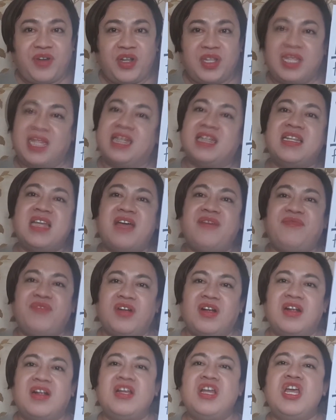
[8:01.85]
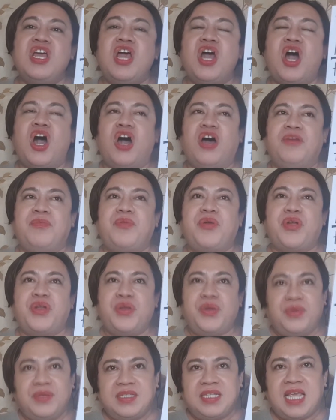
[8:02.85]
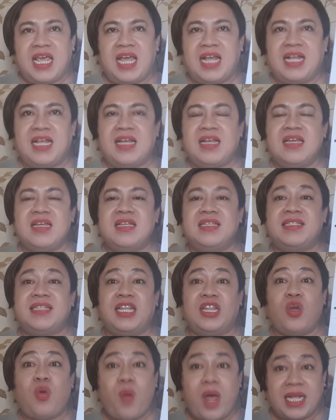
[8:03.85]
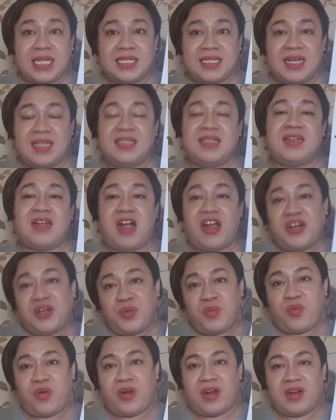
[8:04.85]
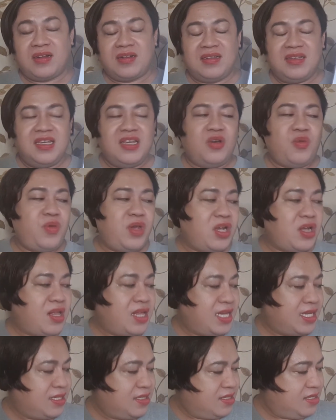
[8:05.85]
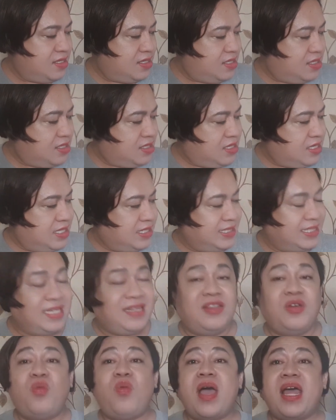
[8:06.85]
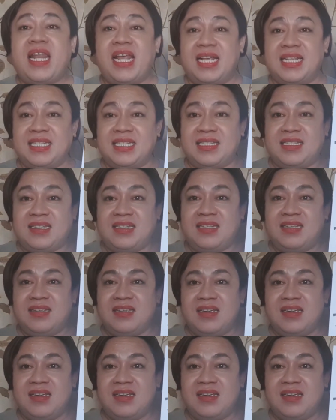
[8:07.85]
the endeavor of producing silhouette as an artwork, we call it silhouettist.